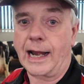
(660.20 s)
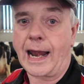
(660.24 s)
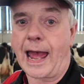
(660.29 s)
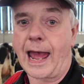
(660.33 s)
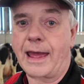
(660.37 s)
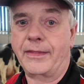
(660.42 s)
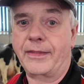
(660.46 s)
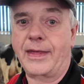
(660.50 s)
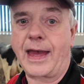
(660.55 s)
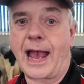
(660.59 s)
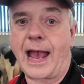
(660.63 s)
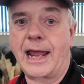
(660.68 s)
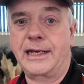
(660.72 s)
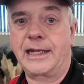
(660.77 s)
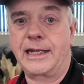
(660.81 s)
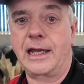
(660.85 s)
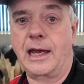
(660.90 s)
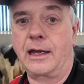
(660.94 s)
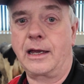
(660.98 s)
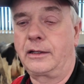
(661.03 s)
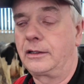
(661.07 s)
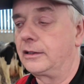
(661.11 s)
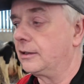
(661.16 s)
like the
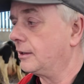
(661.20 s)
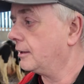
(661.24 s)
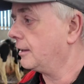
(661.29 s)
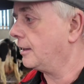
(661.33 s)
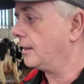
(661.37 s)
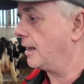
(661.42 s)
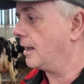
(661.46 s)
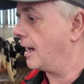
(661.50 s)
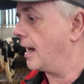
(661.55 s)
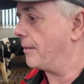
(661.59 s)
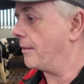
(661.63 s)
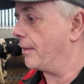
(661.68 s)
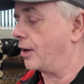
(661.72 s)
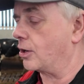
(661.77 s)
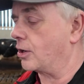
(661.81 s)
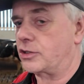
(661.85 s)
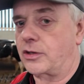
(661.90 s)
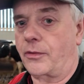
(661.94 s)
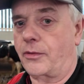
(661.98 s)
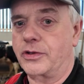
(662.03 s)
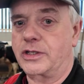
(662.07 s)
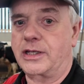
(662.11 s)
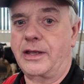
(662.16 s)
idea
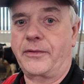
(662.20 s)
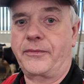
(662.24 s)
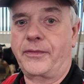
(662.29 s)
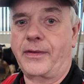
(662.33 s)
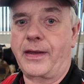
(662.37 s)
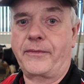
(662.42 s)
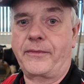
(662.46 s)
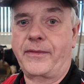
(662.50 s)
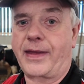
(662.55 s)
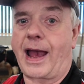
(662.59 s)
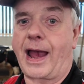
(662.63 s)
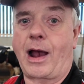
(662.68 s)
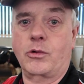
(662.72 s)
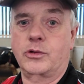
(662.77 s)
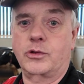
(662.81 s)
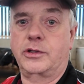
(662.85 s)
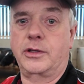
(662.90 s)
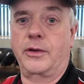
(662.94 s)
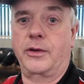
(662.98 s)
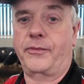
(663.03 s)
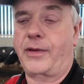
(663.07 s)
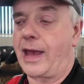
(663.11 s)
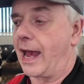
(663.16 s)
because obviously if
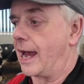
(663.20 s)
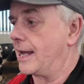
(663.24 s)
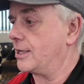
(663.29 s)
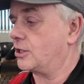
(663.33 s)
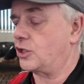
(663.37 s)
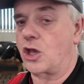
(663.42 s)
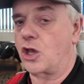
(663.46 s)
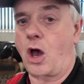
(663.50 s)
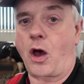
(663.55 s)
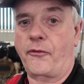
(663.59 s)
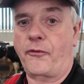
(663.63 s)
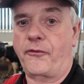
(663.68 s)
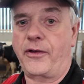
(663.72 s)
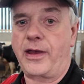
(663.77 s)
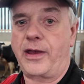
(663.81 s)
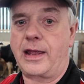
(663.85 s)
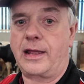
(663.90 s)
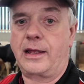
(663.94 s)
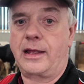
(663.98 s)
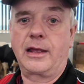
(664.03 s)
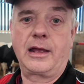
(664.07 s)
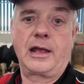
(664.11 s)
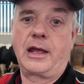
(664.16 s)
cows are getting sore
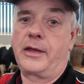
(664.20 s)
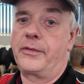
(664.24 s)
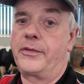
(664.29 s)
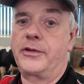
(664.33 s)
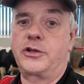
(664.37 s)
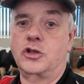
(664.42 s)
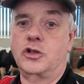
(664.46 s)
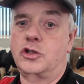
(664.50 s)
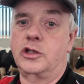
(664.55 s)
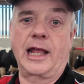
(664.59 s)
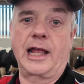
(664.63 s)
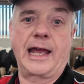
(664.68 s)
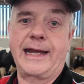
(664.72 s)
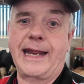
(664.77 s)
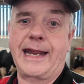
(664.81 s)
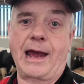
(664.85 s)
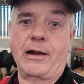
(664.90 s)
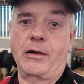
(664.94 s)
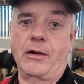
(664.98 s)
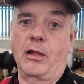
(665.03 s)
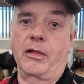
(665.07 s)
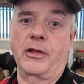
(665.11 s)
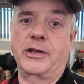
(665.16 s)
feet, they just lay
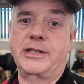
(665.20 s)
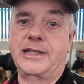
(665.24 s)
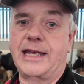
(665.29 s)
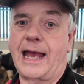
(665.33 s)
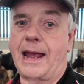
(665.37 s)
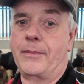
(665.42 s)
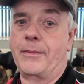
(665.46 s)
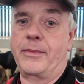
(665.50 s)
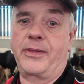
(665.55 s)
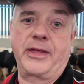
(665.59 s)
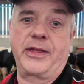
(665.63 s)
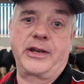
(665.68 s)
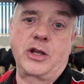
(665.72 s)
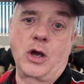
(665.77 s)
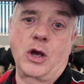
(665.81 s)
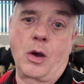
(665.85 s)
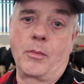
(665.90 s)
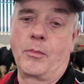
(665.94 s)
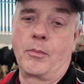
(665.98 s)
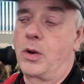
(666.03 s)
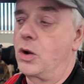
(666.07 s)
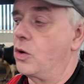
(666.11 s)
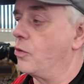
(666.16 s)
down all the time and they
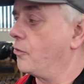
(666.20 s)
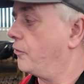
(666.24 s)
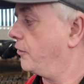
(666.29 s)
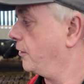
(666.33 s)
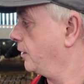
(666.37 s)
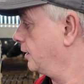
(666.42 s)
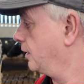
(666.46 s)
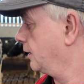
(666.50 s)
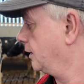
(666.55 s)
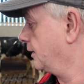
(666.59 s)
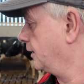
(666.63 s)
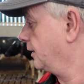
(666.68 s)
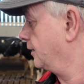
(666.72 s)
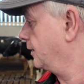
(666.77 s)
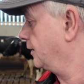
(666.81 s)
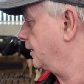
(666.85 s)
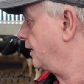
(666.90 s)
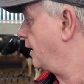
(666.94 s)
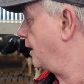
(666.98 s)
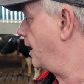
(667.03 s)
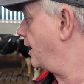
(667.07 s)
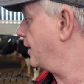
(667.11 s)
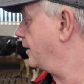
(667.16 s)
don't move,
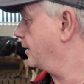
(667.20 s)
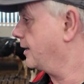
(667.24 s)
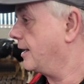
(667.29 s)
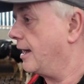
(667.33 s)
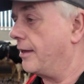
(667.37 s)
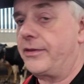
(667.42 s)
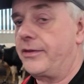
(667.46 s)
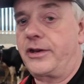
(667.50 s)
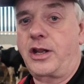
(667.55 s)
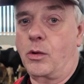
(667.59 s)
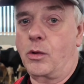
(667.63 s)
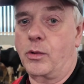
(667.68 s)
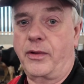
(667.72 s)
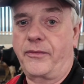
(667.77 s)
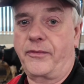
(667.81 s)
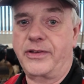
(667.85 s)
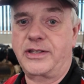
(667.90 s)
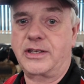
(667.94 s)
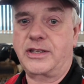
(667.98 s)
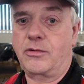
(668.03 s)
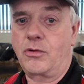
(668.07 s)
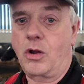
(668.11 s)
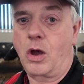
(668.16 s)
and they don't want to
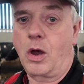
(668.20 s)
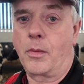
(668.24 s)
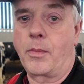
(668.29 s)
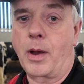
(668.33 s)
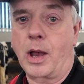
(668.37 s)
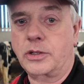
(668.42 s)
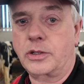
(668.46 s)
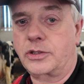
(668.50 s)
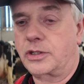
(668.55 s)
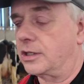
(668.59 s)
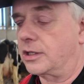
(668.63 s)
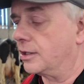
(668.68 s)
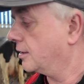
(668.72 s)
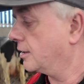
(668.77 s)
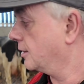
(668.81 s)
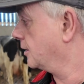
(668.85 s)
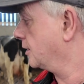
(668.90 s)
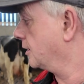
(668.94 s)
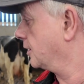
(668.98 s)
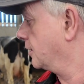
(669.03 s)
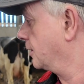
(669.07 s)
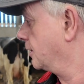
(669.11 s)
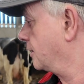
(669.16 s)
visit robots.
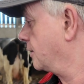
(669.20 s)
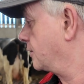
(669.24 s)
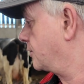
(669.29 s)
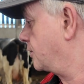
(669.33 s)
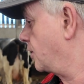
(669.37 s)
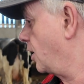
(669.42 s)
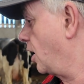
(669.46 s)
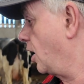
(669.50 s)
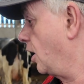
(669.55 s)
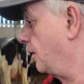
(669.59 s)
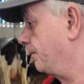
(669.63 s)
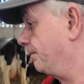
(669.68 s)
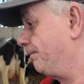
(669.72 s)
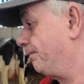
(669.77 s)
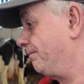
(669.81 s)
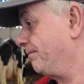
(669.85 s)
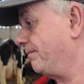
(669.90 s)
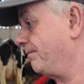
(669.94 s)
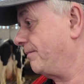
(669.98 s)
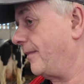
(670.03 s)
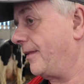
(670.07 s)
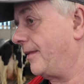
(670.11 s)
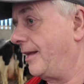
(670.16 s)
So
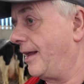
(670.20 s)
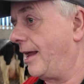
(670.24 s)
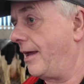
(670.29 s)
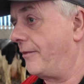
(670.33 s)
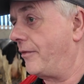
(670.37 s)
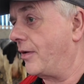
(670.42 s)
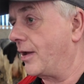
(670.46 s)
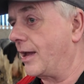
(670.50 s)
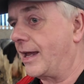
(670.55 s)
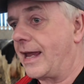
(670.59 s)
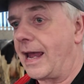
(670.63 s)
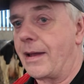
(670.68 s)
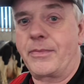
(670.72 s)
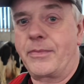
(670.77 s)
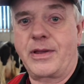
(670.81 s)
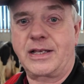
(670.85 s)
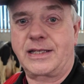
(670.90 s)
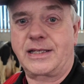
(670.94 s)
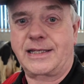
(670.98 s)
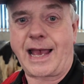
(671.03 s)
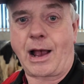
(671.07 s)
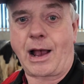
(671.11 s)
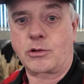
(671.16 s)
if you can keep
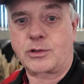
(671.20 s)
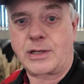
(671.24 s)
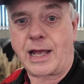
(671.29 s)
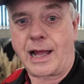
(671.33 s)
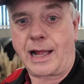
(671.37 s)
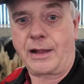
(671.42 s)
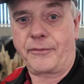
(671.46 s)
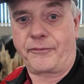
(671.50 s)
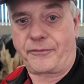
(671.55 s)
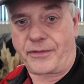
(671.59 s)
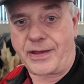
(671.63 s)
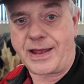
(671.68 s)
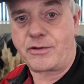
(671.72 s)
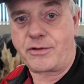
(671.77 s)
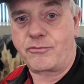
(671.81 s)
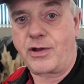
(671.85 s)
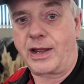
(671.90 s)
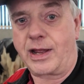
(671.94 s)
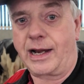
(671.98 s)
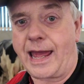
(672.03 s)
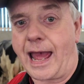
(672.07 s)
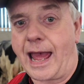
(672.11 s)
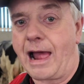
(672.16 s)
these cows' feet
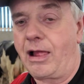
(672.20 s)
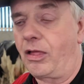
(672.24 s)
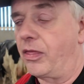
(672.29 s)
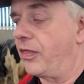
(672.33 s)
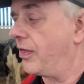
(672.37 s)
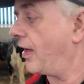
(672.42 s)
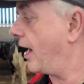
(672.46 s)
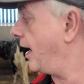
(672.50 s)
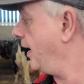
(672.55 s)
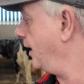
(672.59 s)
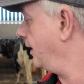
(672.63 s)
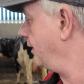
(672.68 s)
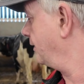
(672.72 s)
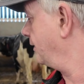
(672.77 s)
really healthy,